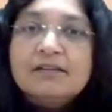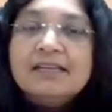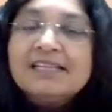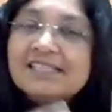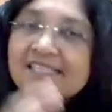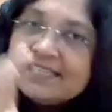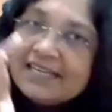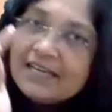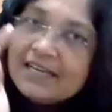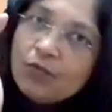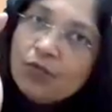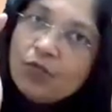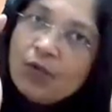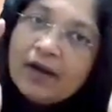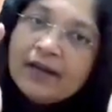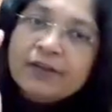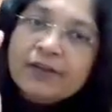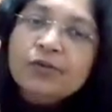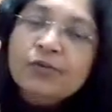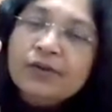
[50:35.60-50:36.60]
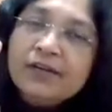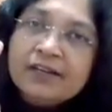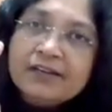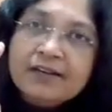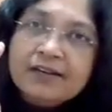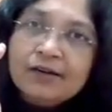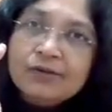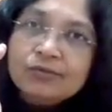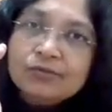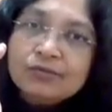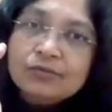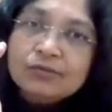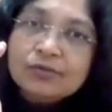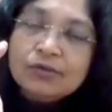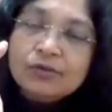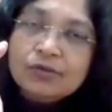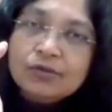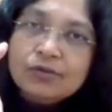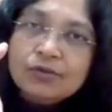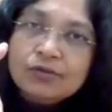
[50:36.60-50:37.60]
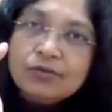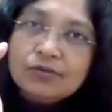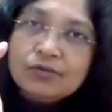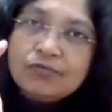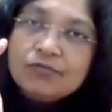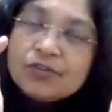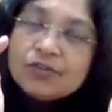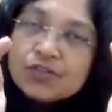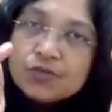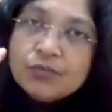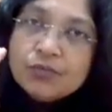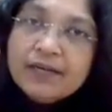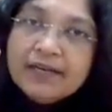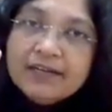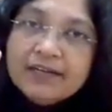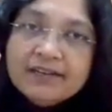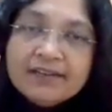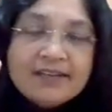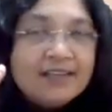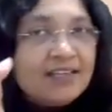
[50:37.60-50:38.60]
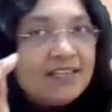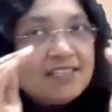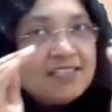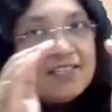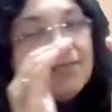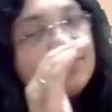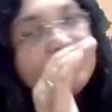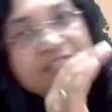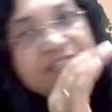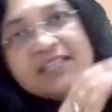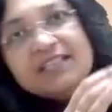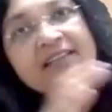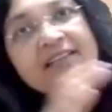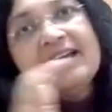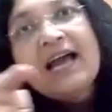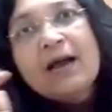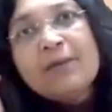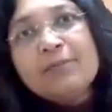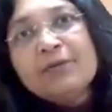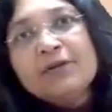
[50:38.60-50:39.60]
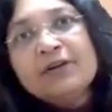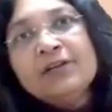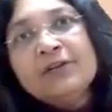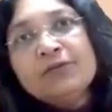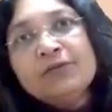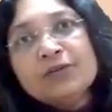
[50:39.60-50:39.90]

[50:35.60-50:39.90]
let's take one unit now. Which unit? Let's say we take the apparel